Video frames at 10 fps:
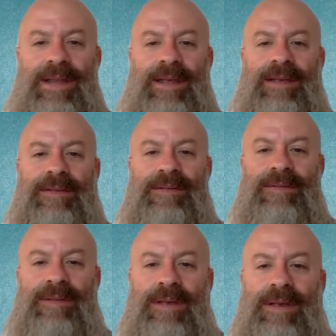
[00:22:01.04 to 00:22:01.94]

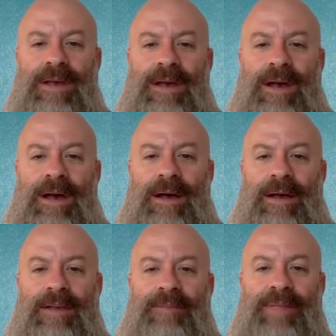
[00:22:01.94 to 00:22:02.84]
is
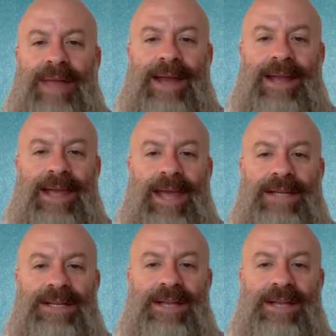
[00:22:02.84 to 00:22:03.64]
Plaid engaged